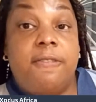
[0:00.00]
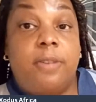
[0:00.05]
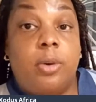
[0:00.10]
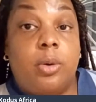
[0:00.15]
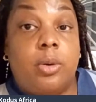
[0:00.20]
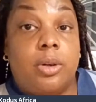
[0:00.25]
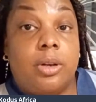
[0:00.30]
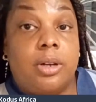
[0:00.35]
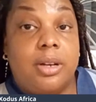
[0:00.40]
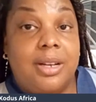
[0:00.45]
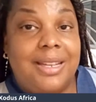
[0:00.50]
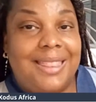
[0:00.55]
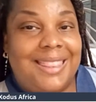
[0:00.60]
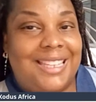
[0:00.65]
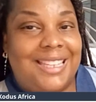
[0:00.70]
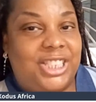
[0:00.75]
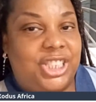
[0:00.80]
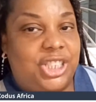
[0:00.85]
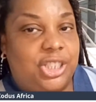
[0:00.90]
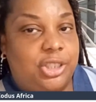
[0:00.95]
for
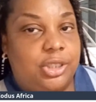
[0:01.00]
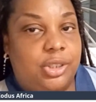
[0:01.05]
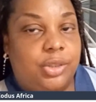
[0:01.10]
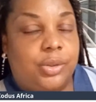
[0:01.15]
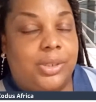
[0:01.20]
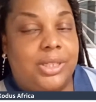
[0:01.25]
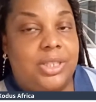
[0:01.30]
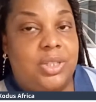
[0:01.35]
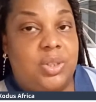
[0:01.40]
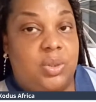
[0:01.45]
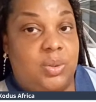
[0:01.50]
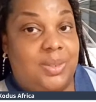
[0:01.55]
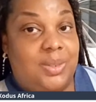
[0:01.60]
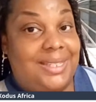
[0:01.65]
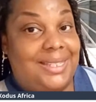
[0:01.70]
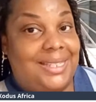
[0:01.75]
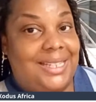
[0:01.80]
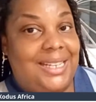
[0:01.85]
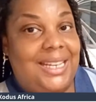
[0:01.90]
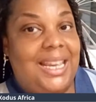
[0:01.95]
the children to
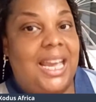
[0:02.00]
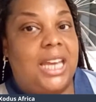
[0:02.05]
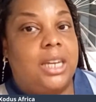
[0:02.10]
see